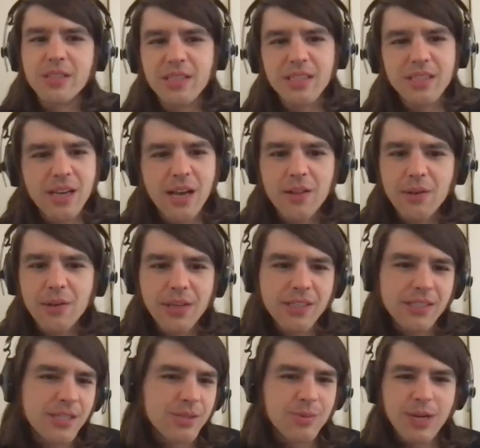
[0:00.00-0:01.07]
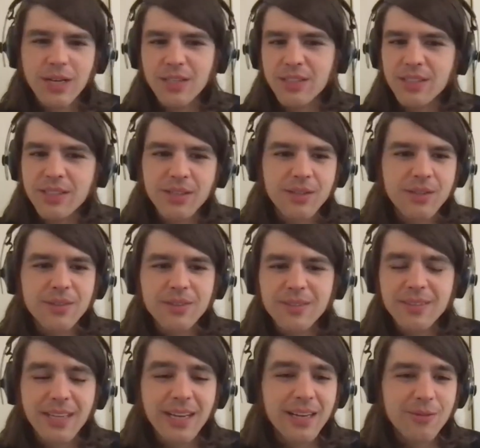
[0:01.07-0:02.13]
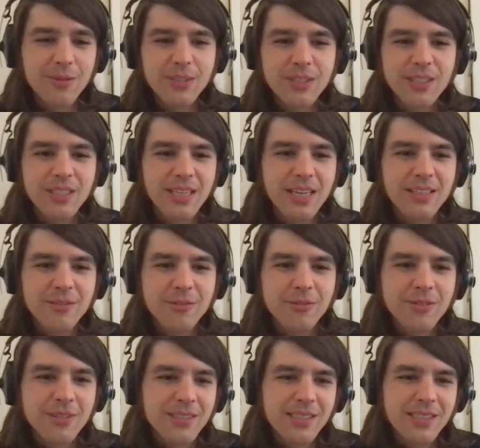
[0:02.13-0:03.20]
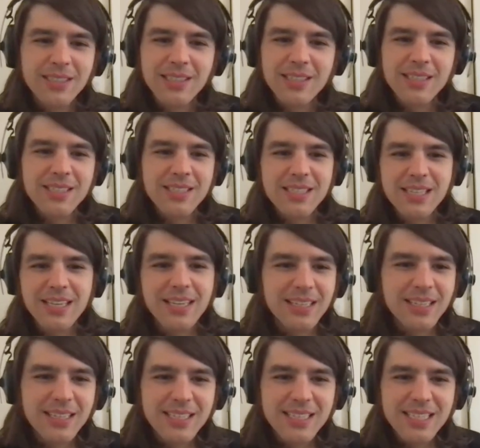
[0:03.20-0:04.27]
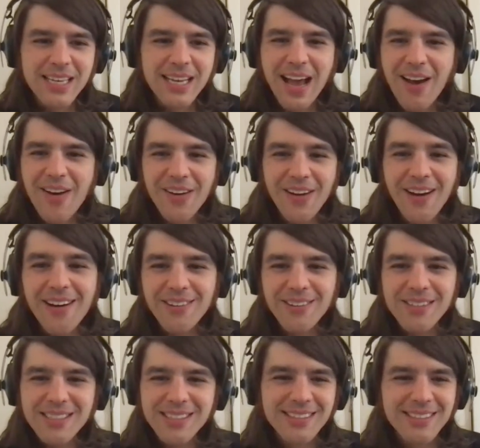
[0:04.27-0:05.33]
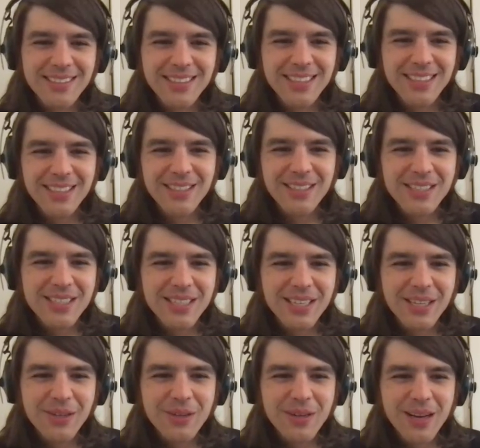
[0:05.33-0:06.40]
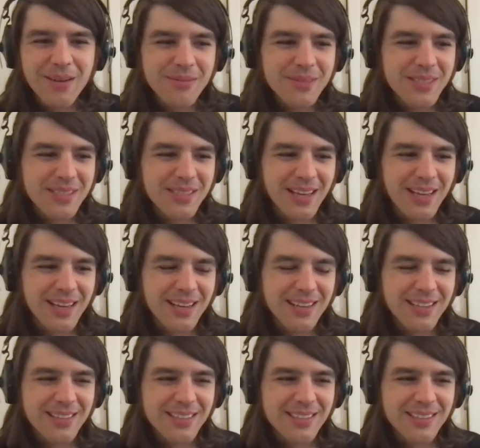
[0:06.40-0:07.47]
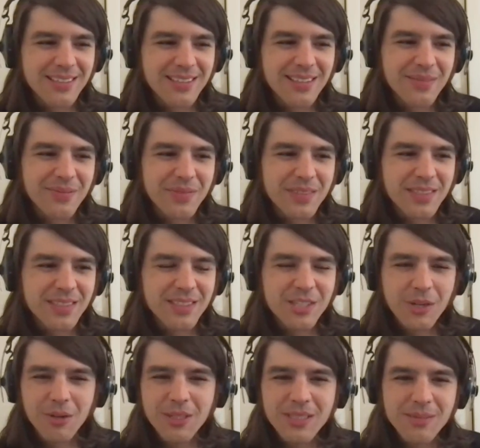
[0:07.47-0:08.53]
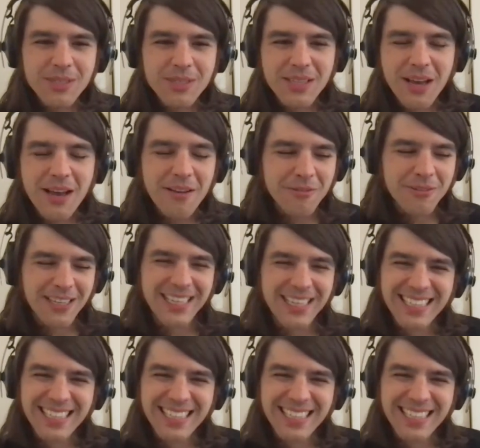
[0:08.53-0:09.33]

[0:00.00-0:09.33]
to other things as well. So yeah, we're just kind of seeing how it goes, seeing who comes to show us some stuff.